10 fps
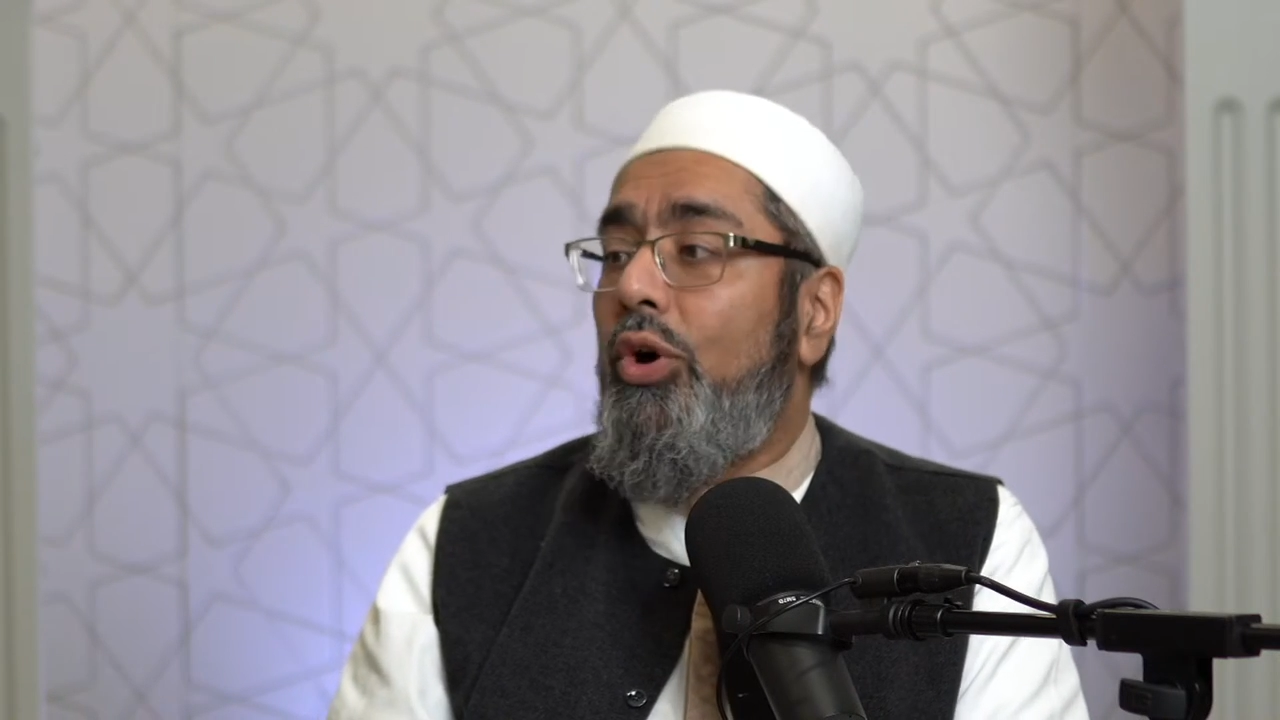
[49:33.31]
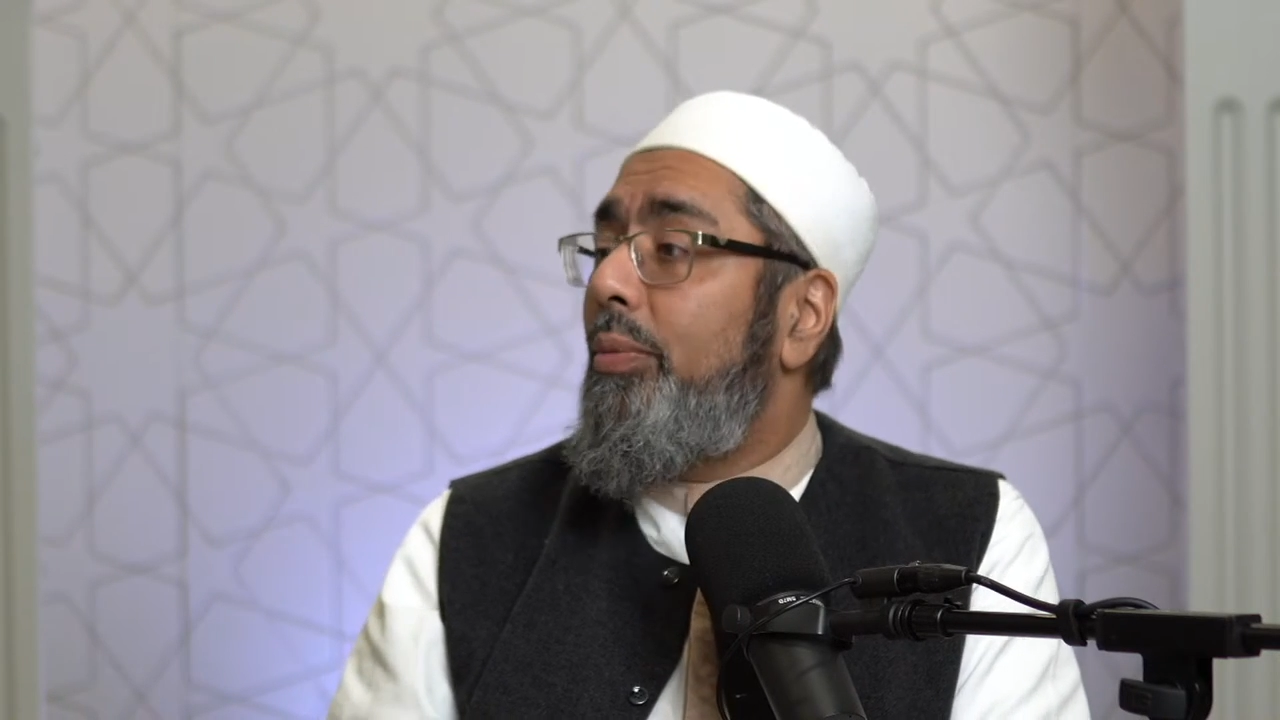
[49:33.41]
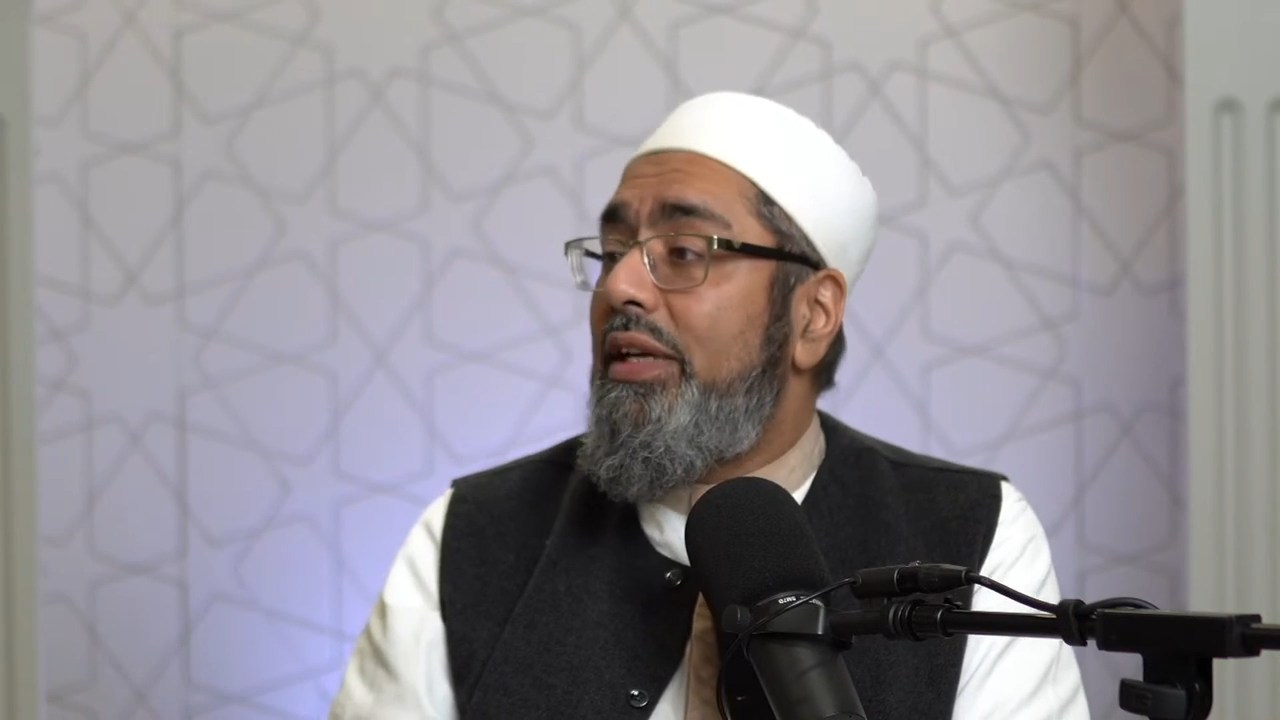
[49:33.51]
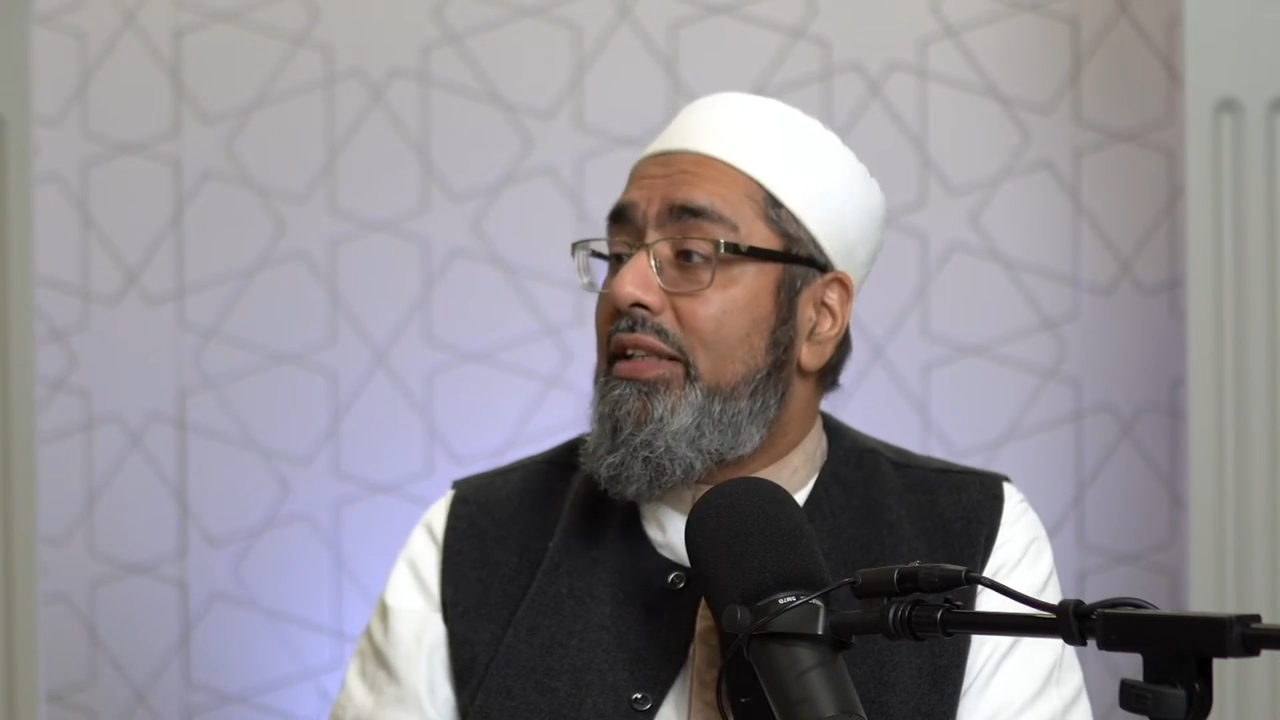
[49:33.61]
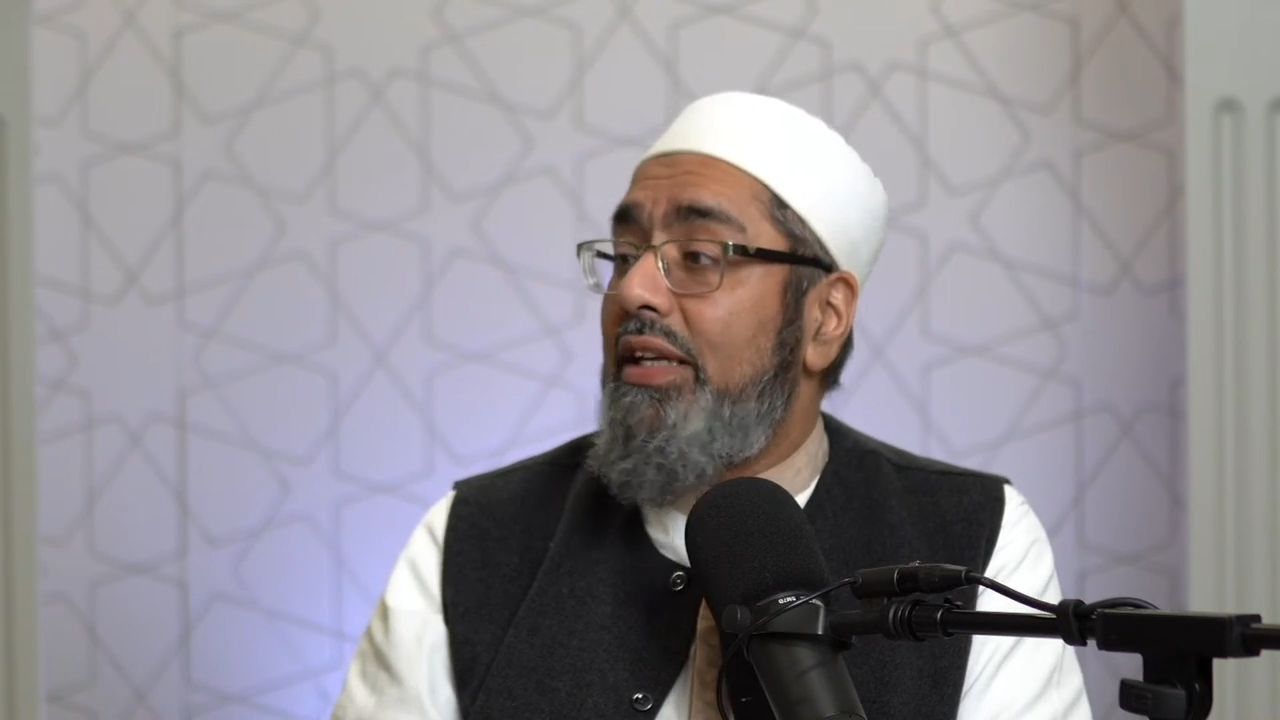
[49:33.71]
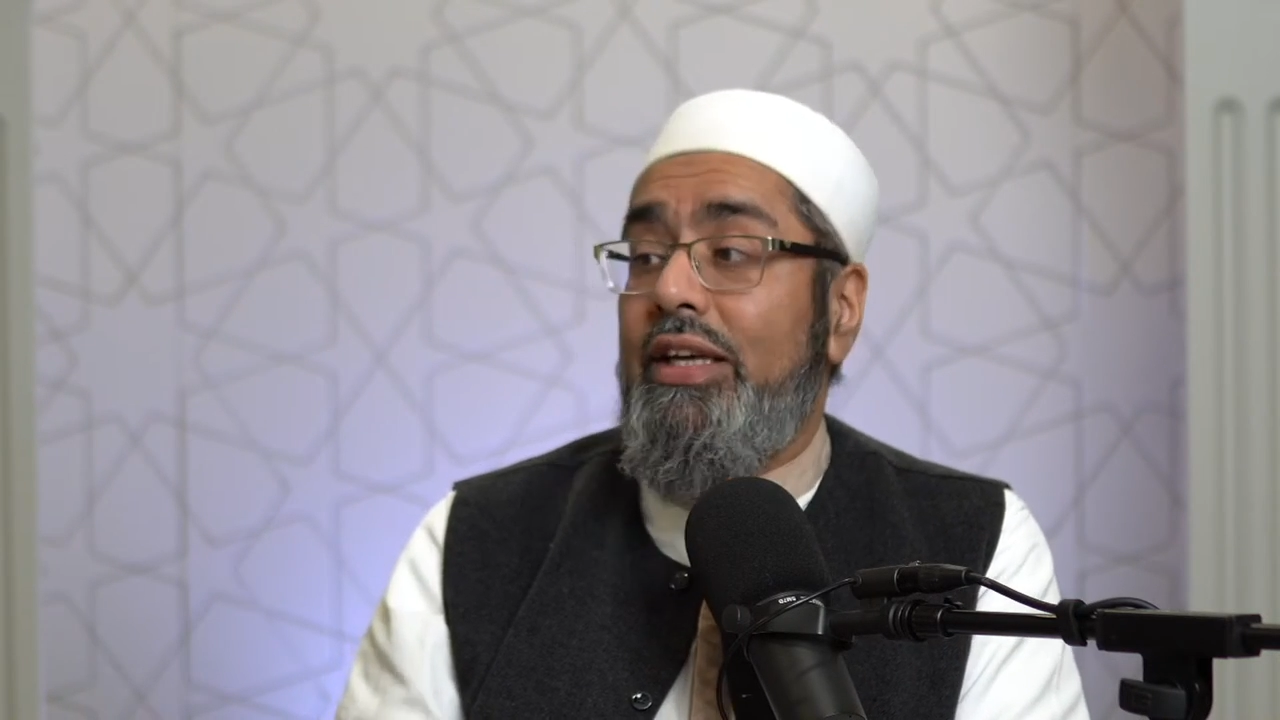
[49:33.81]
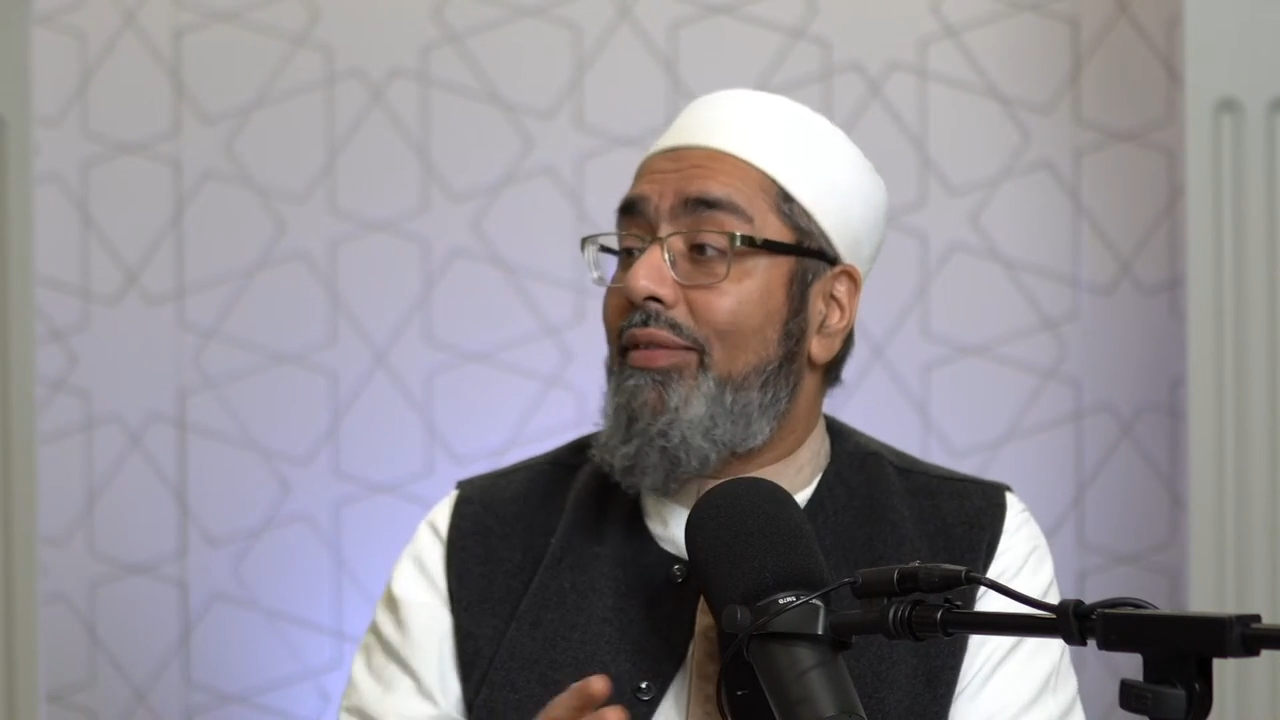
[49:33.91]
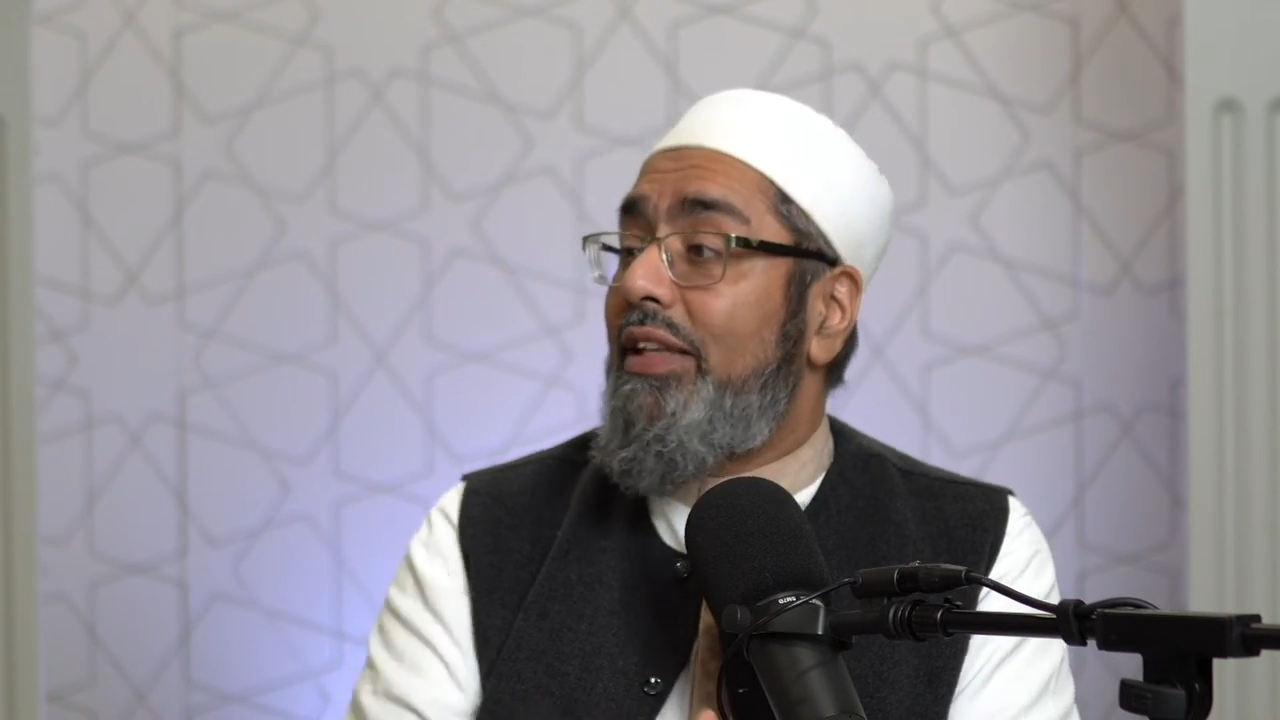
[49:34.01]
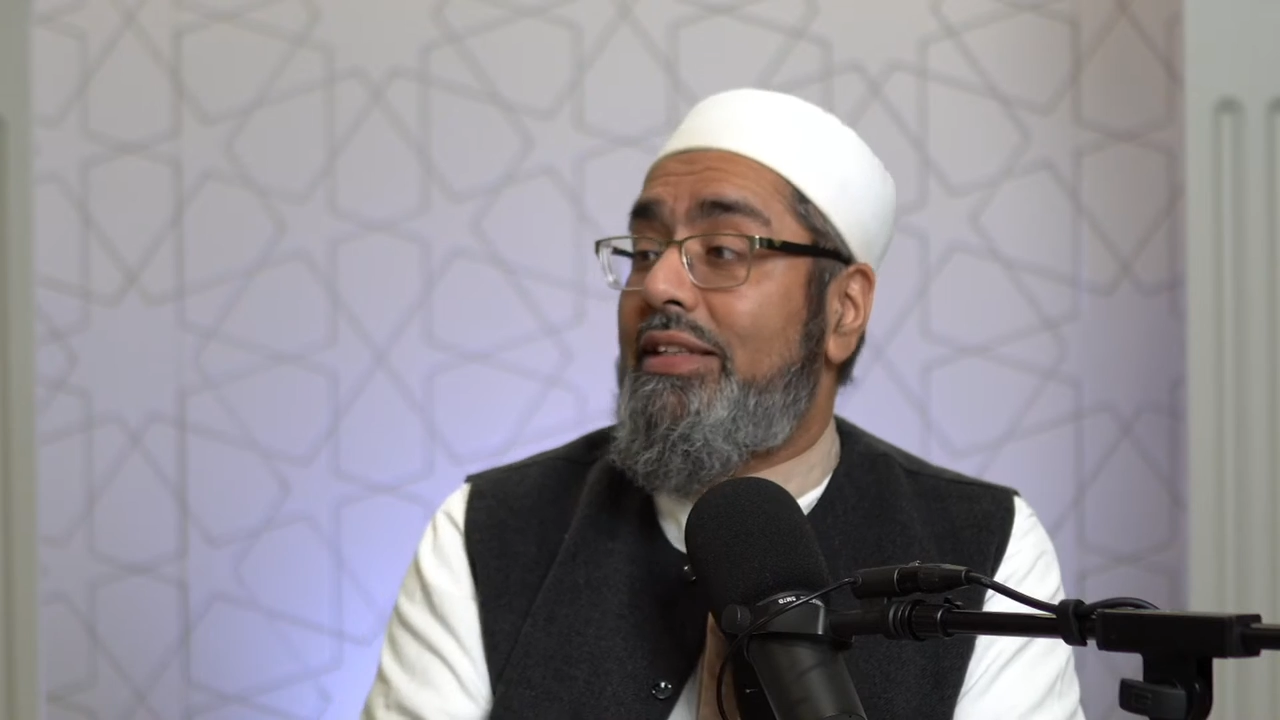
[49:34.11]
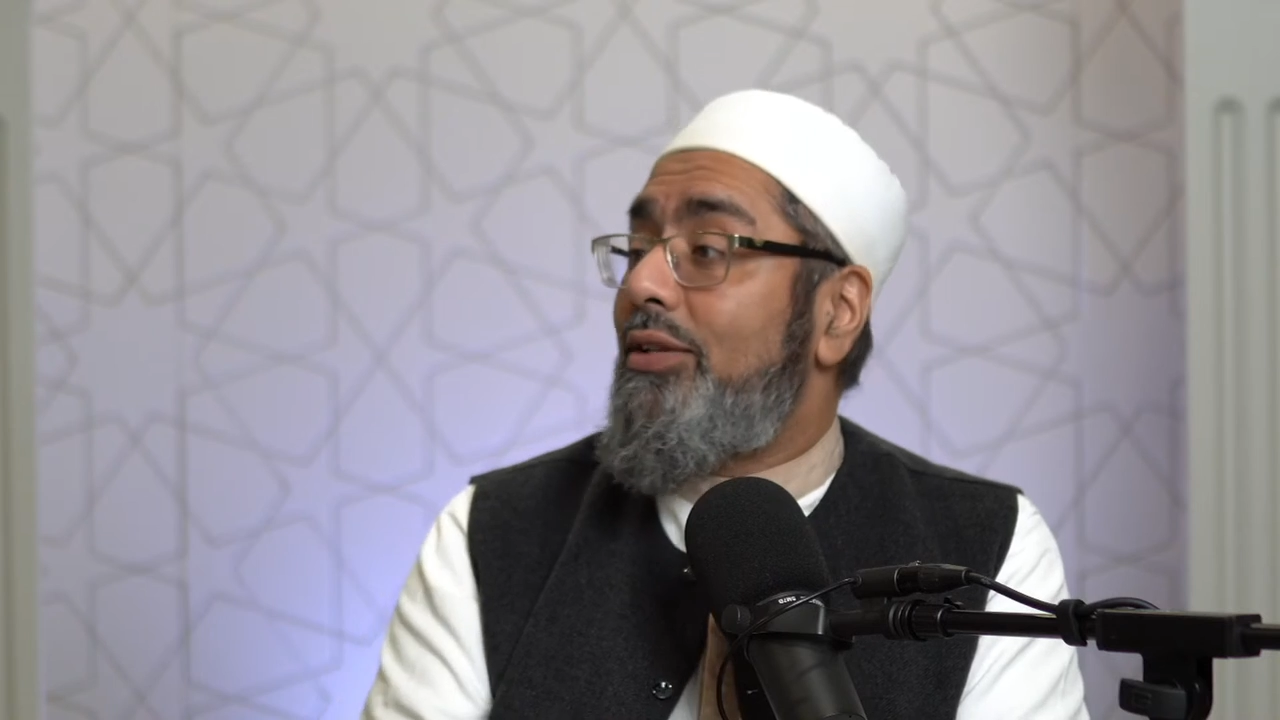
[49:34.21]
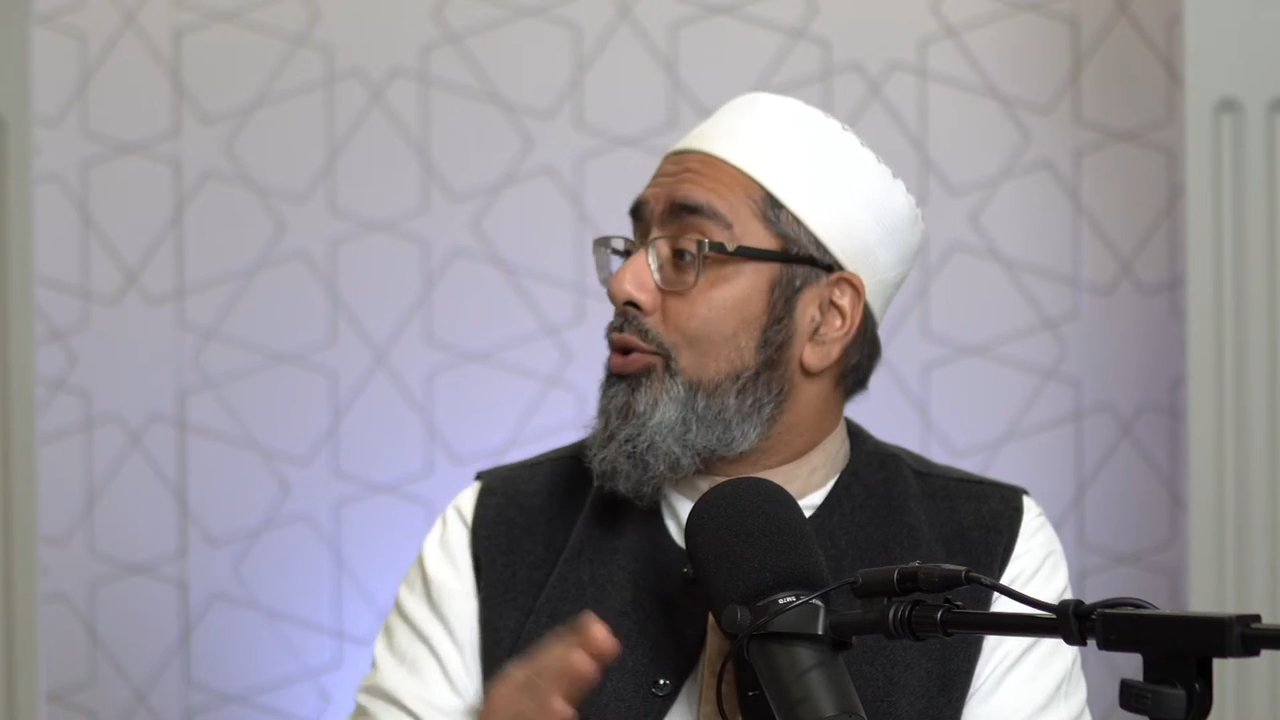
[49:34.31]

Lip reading: Nobody's saying you have to listen